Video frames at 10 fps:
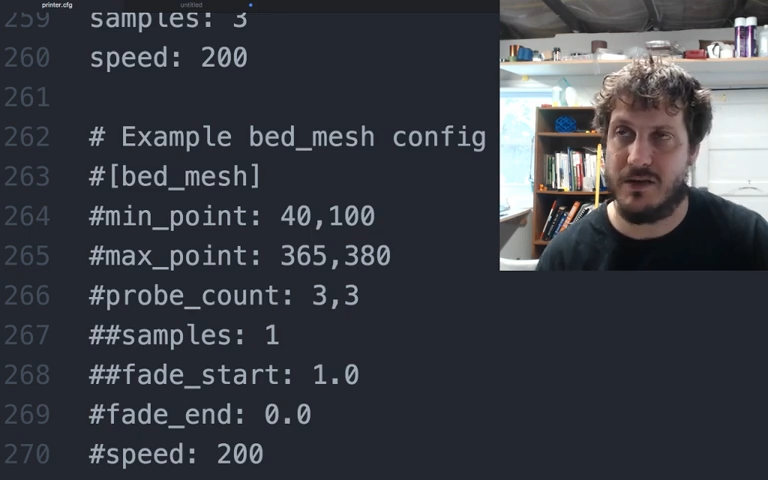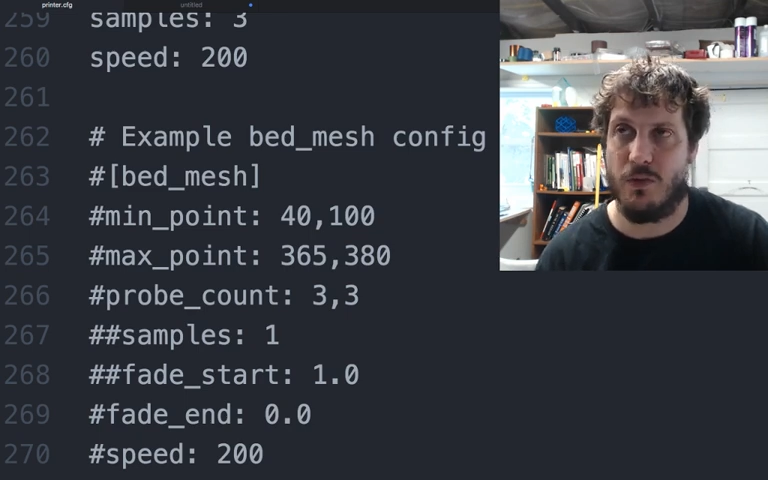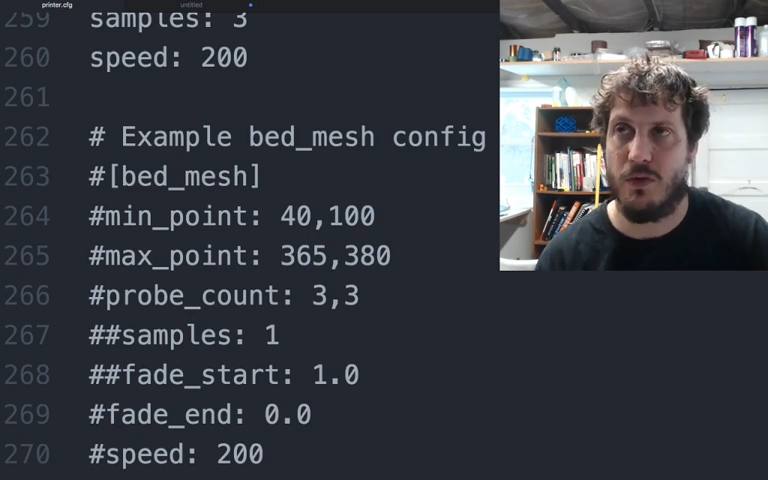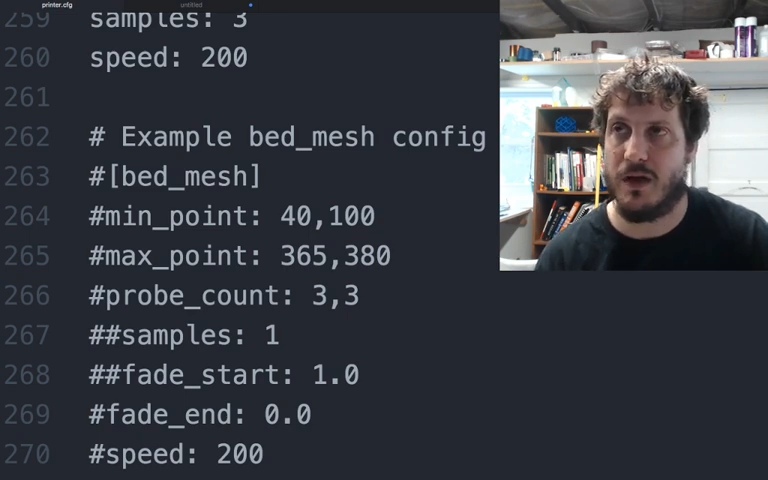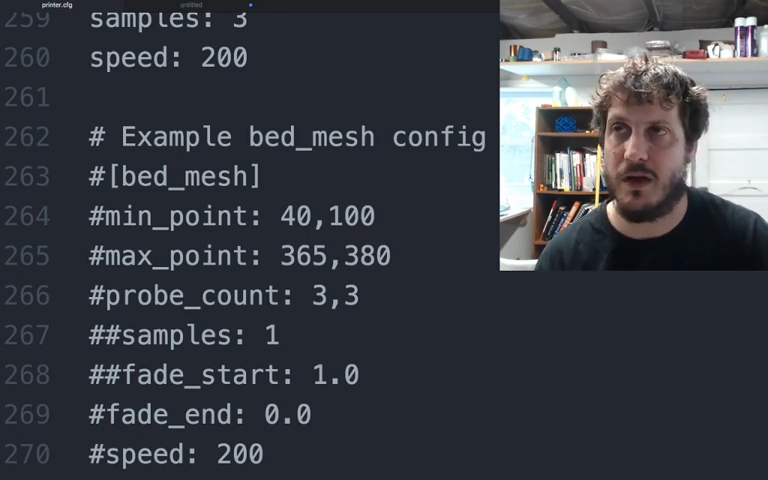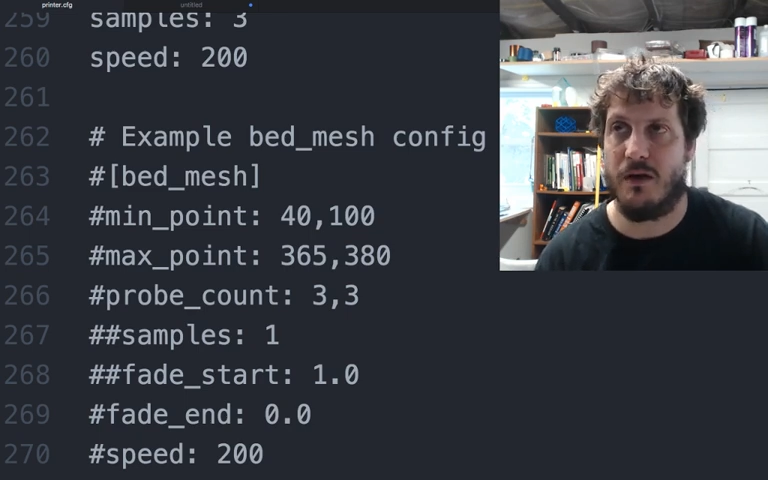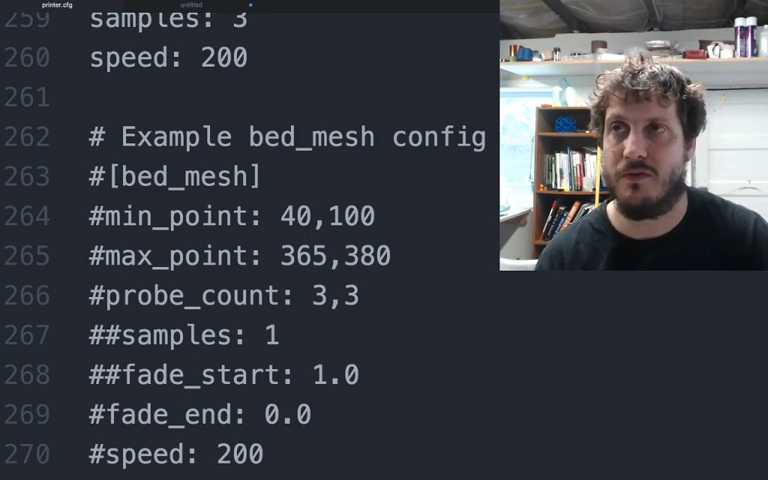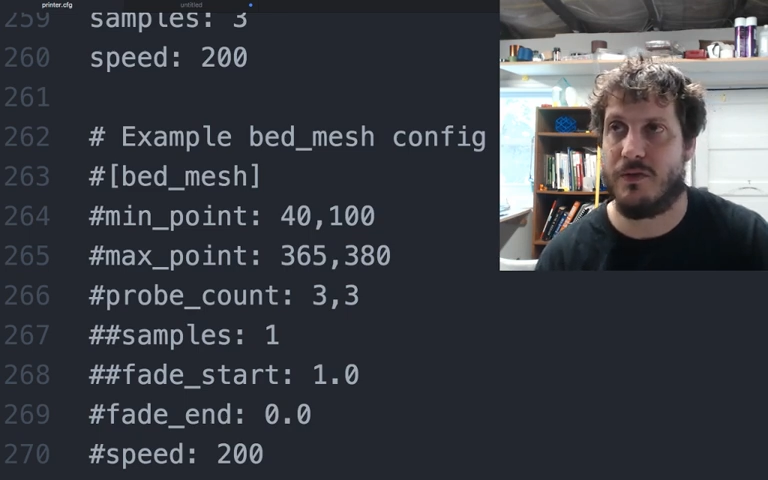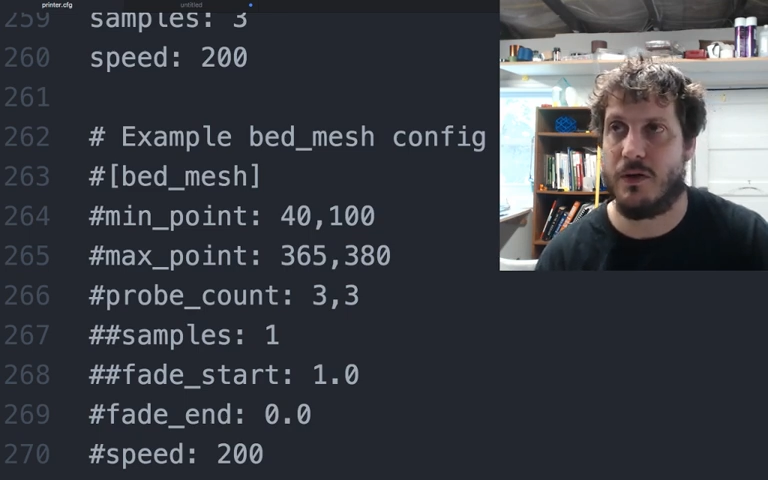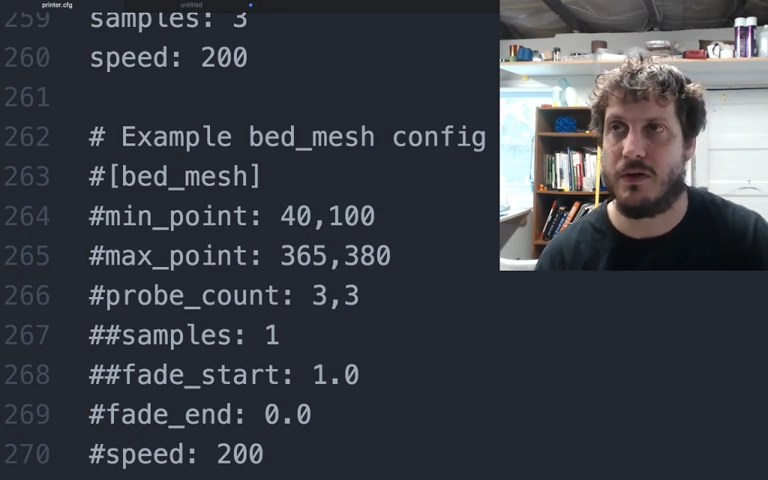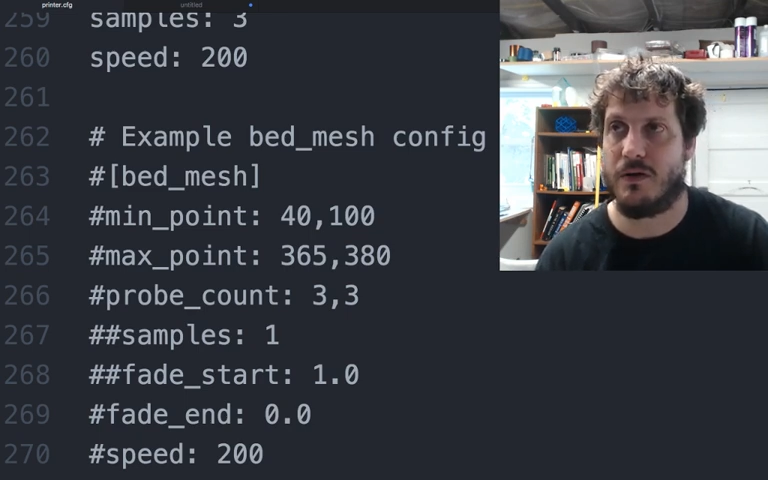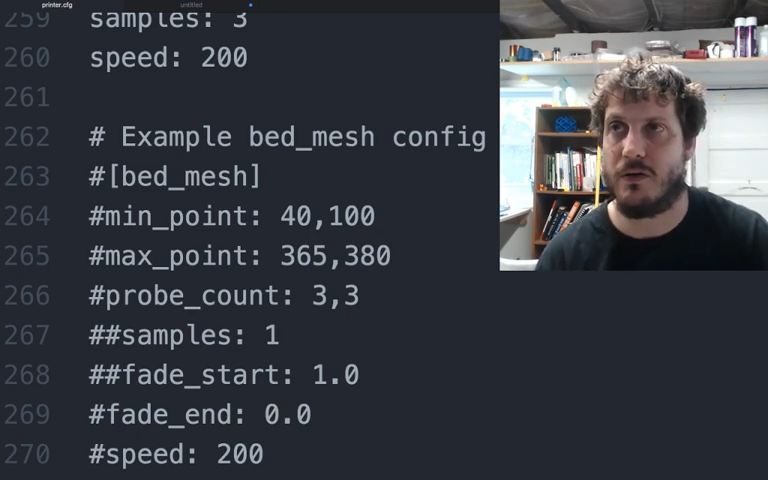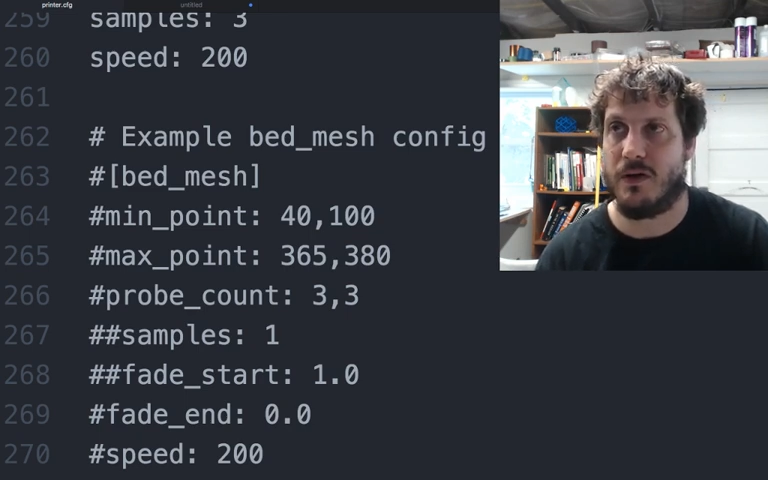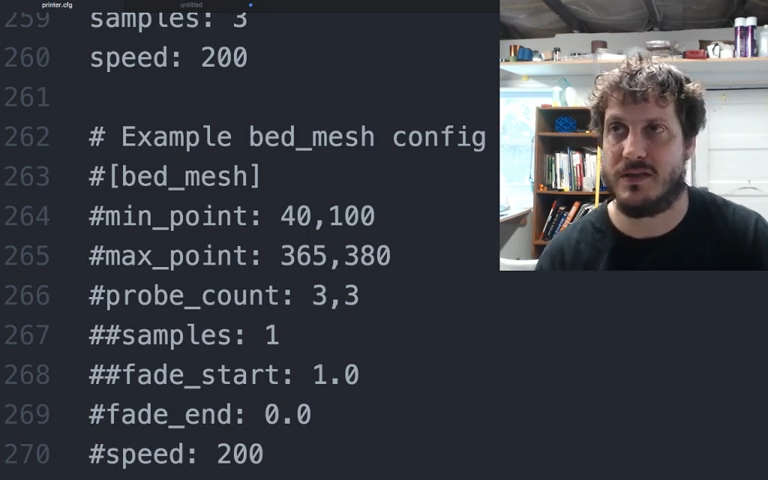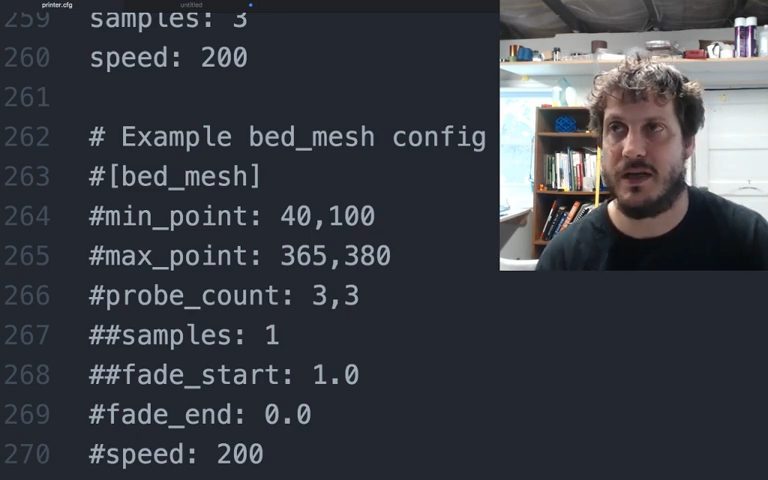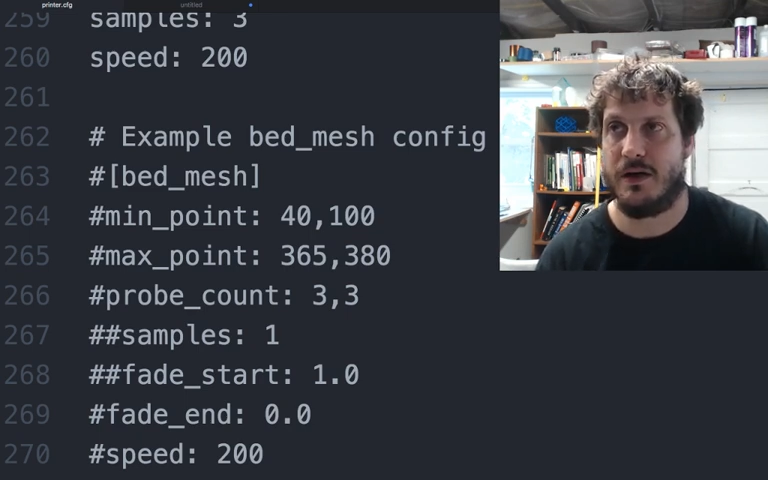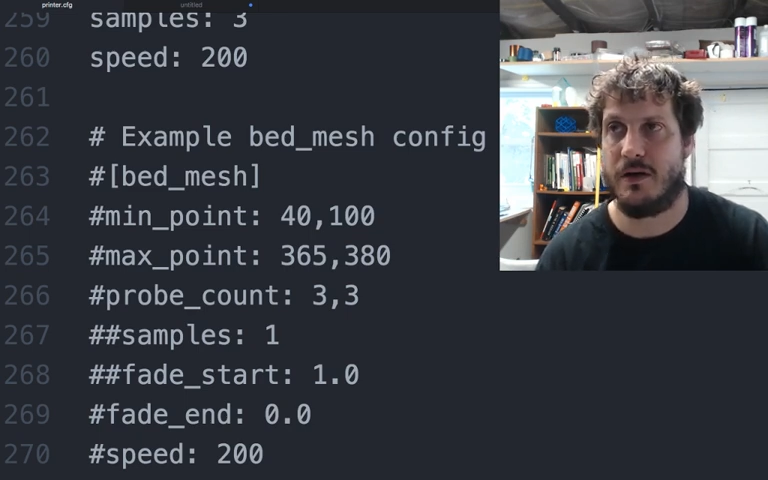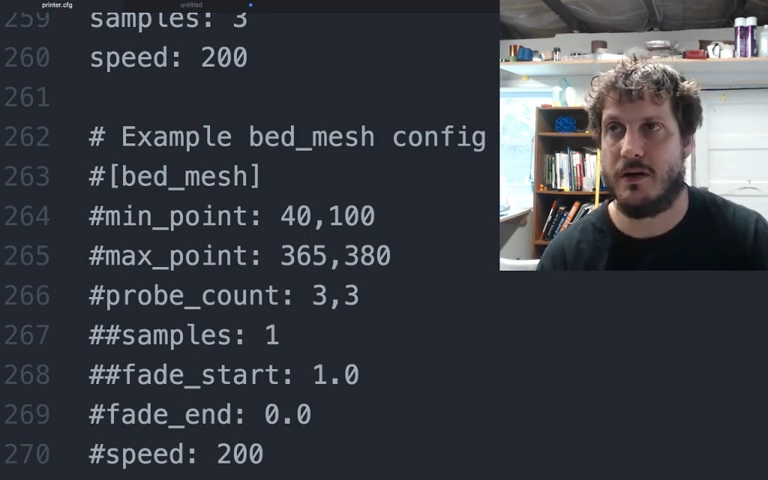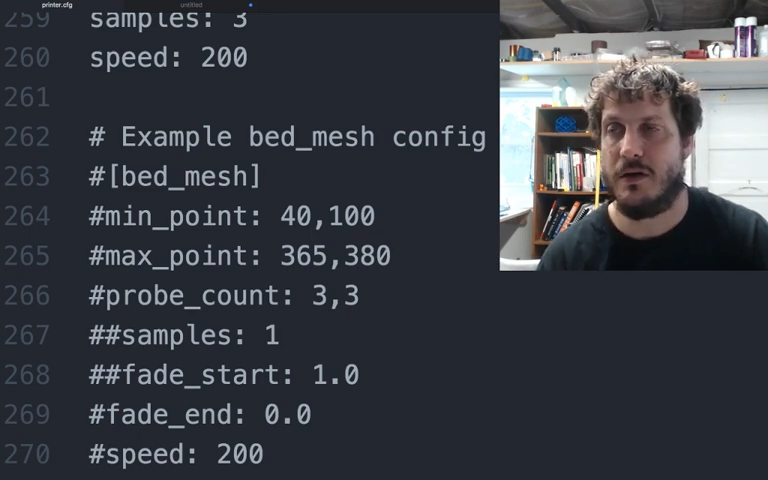more than enough. No need to go crazy here.